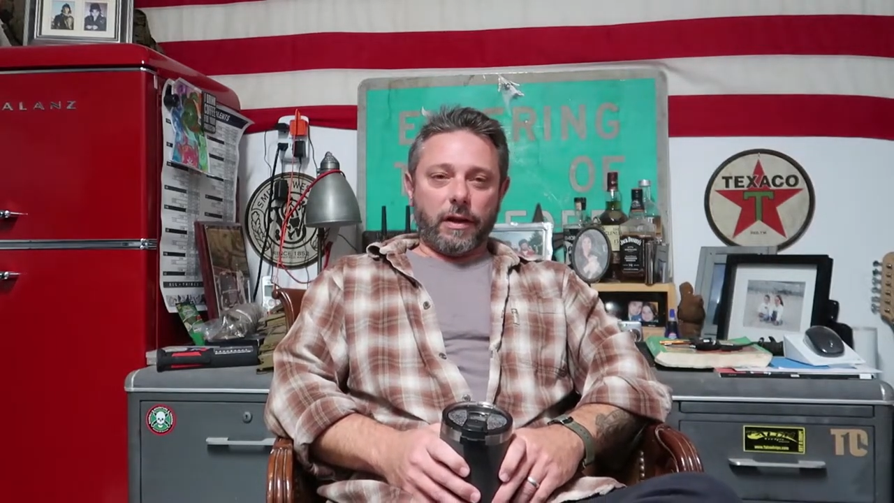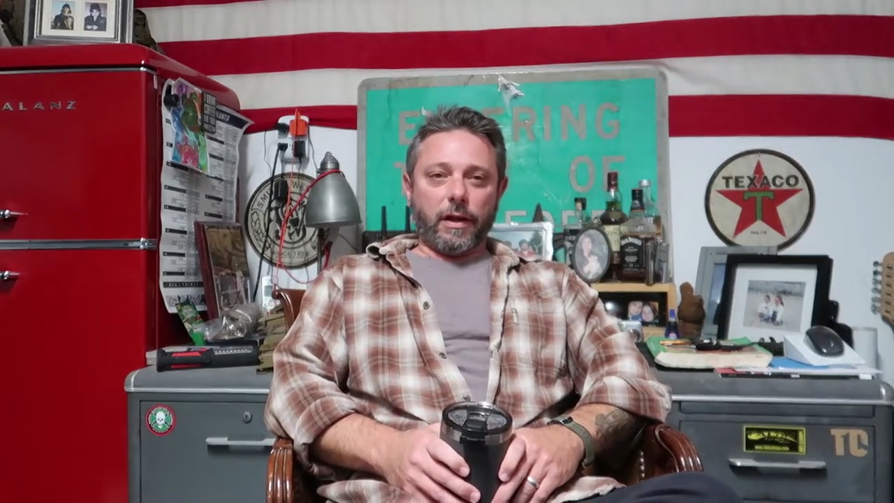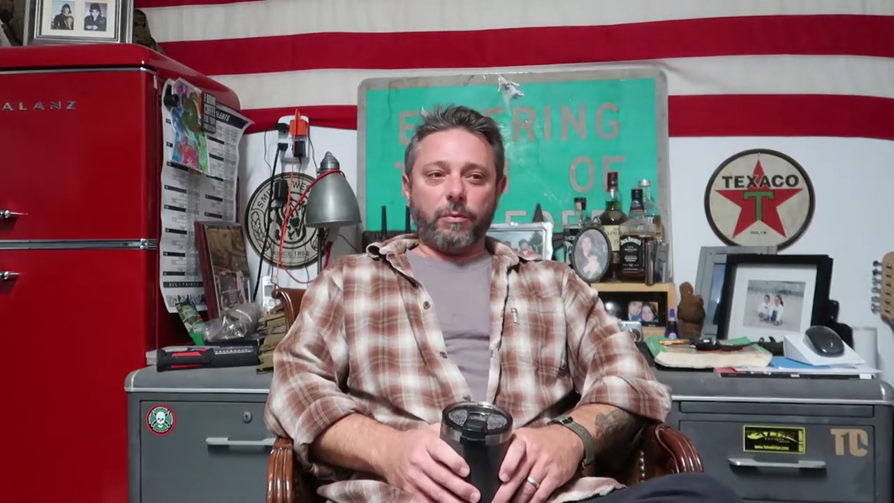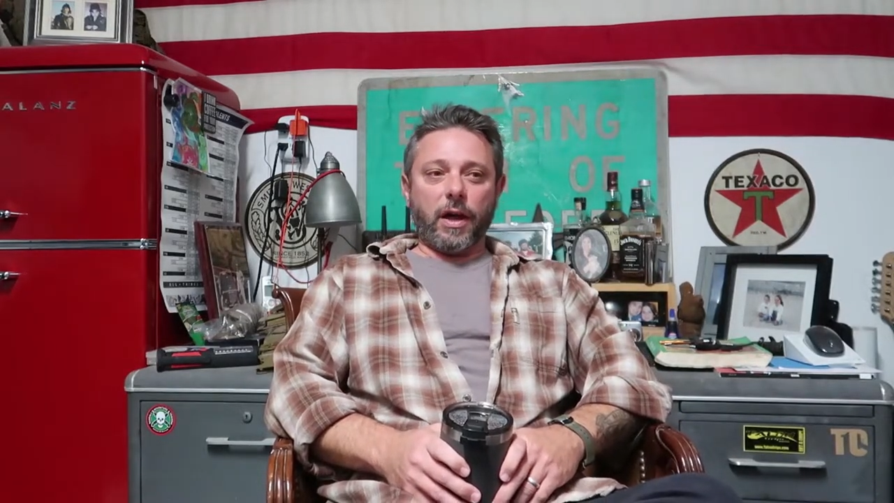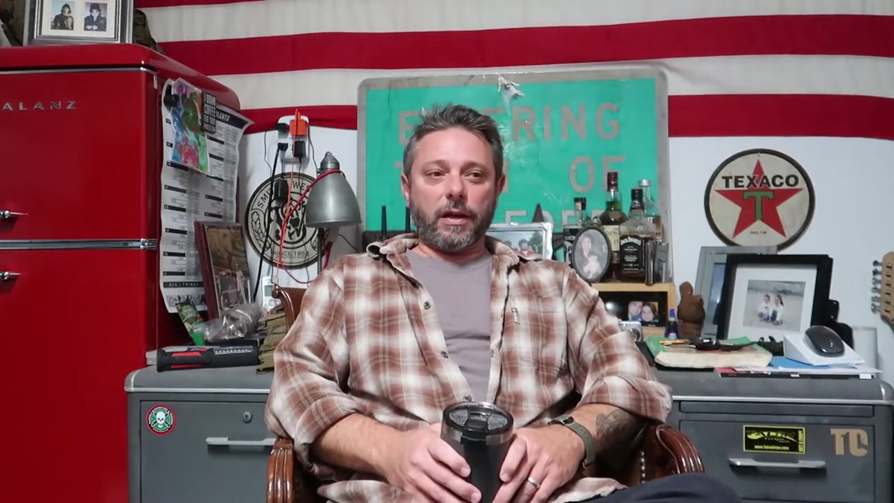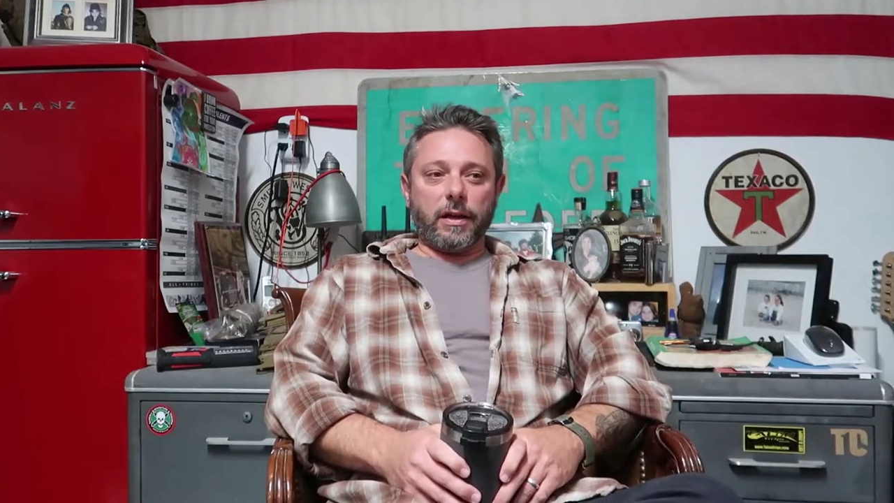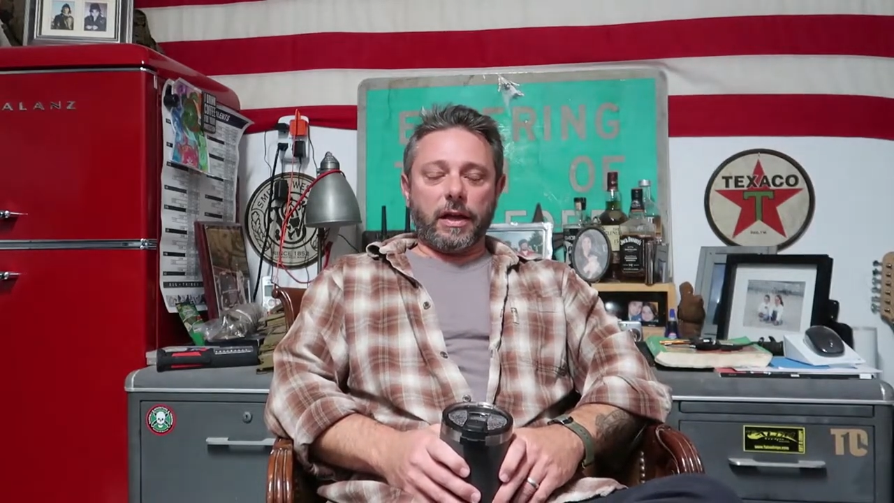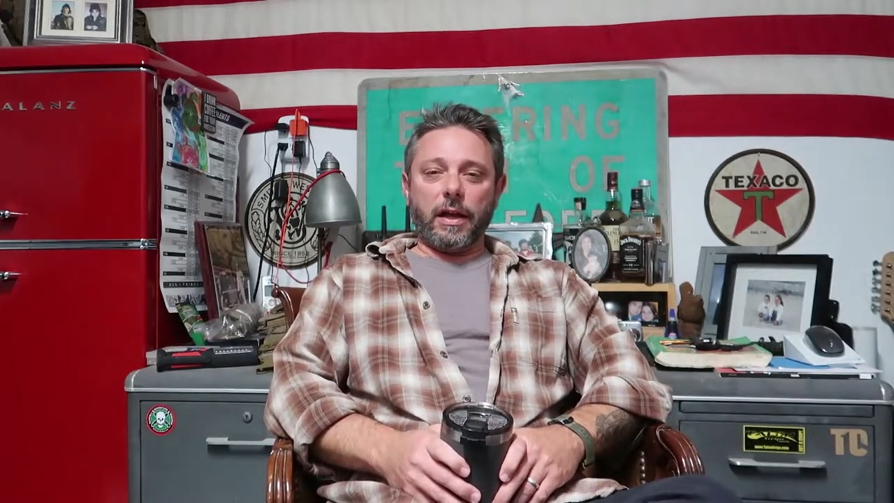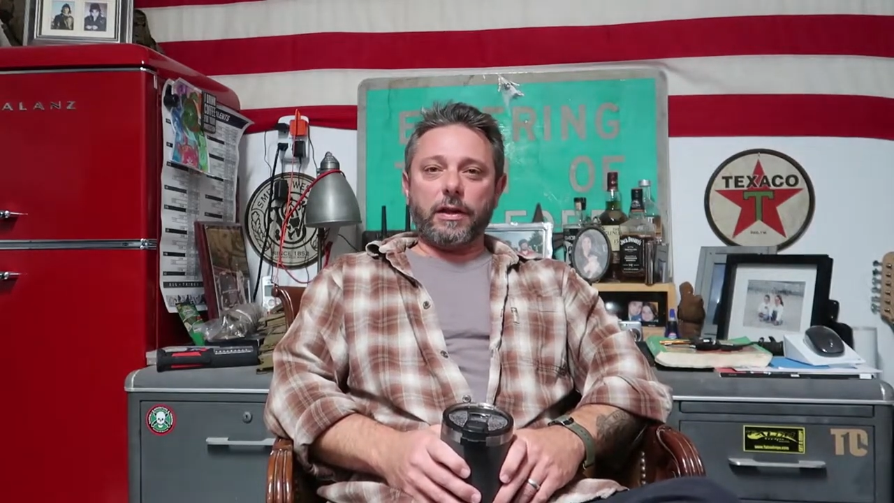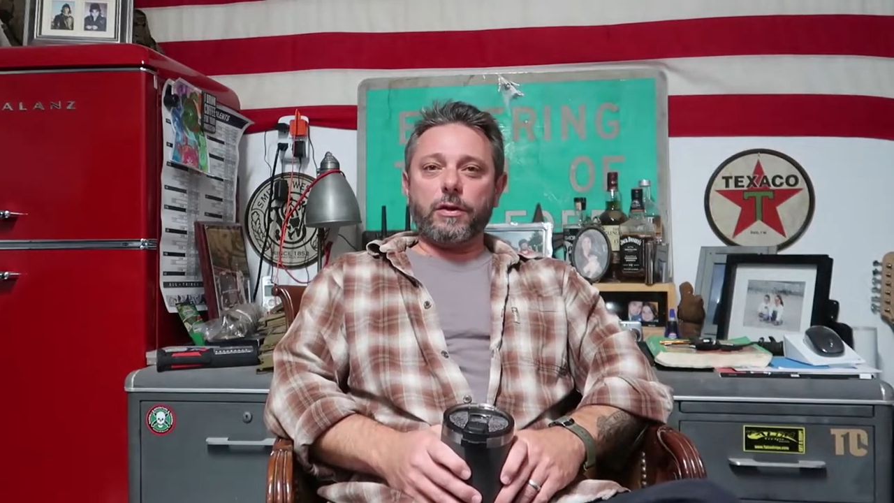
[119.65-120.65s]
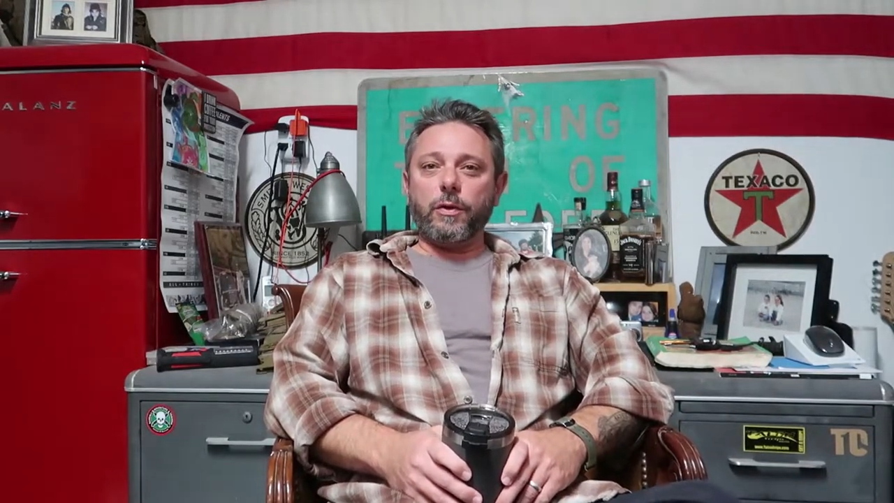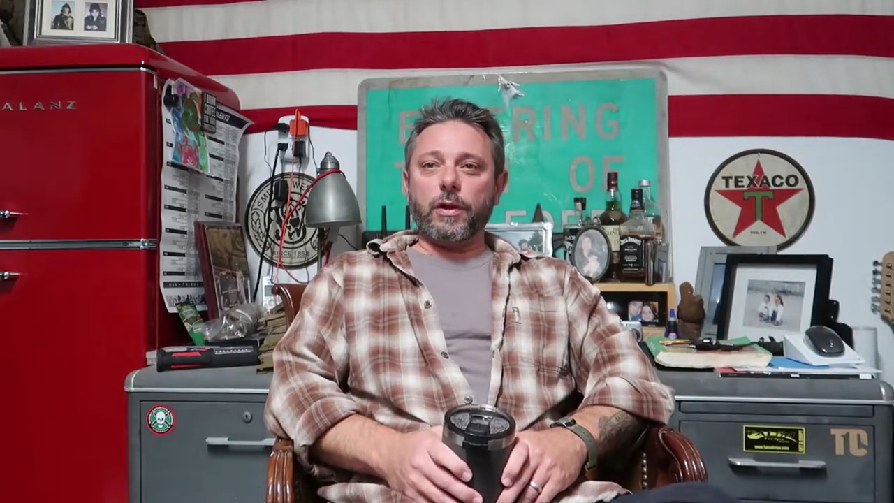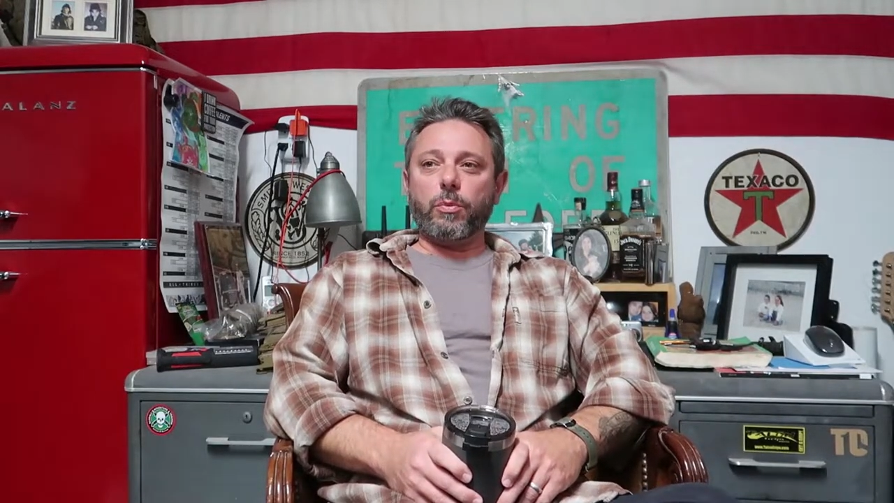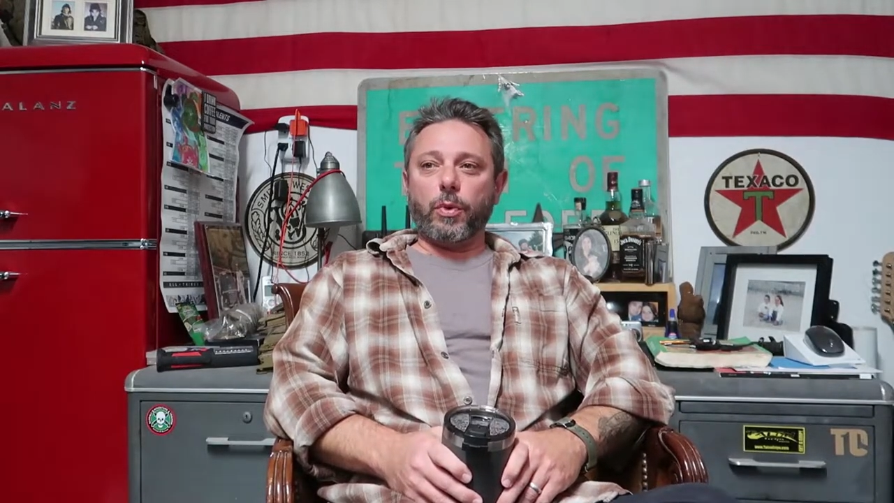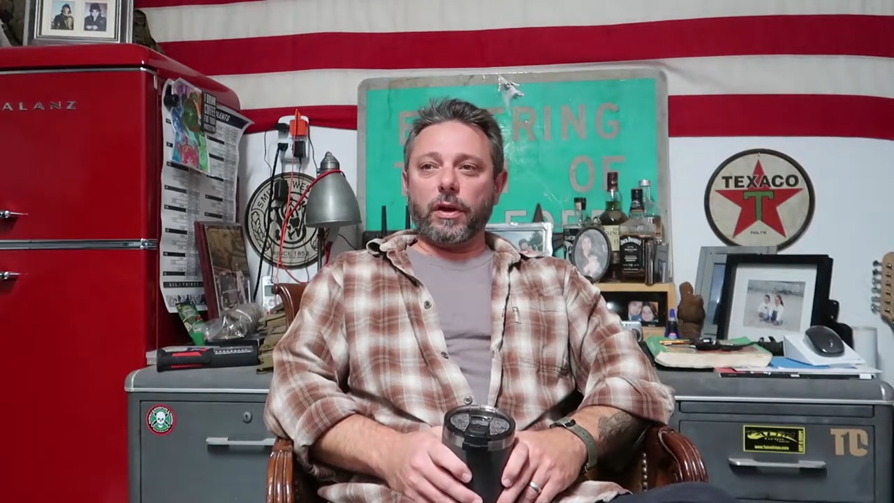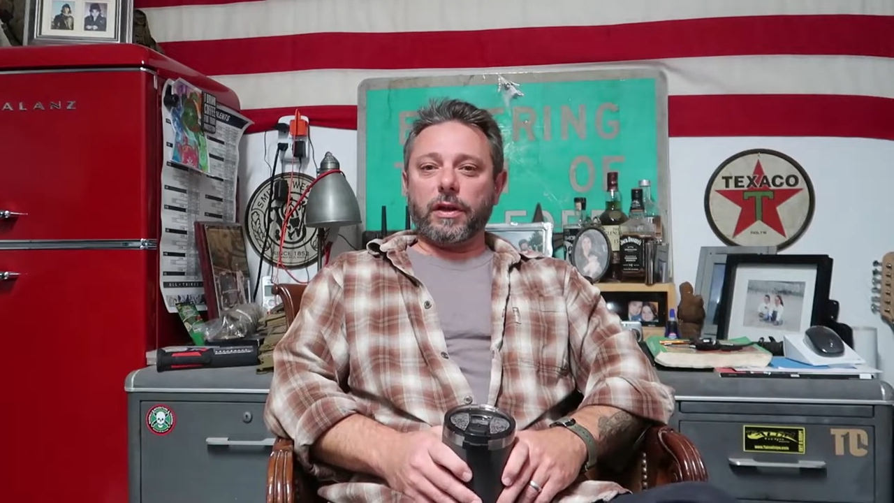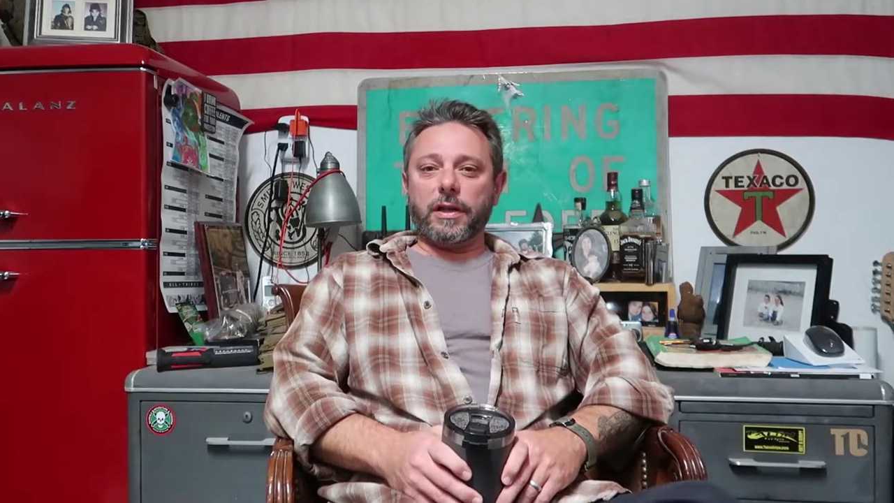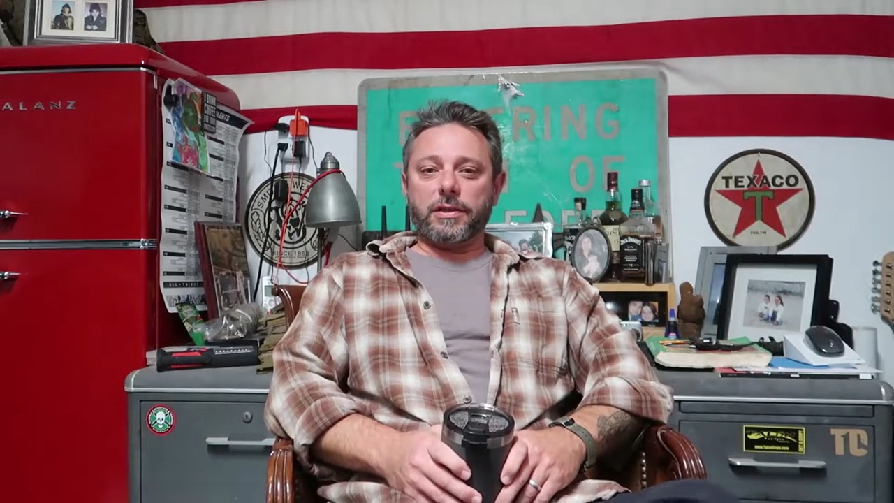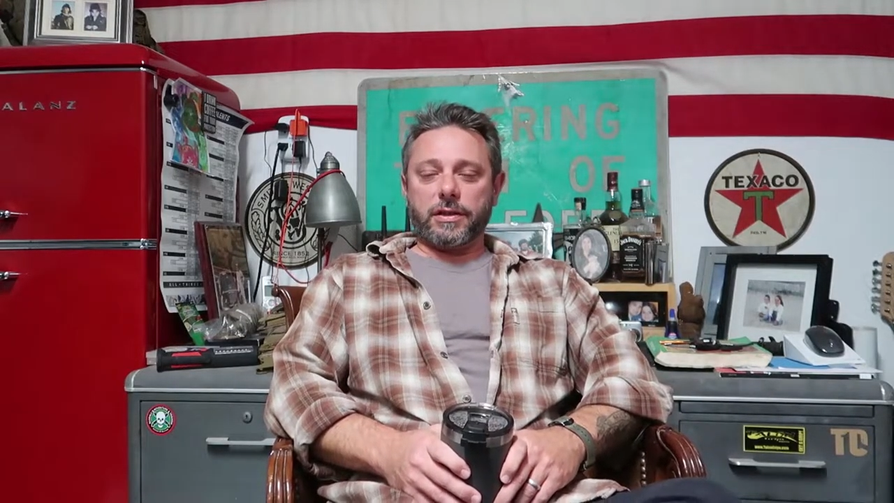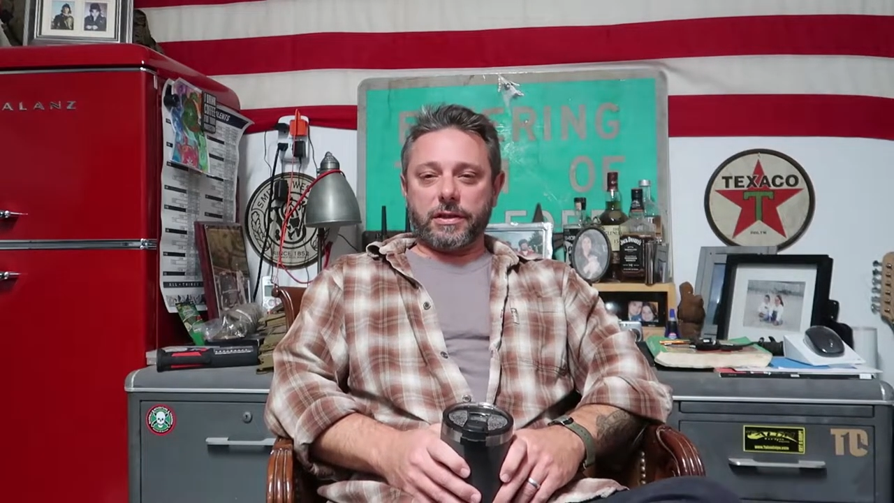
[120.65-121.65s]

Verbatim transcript: I'm not going to get into it, but let's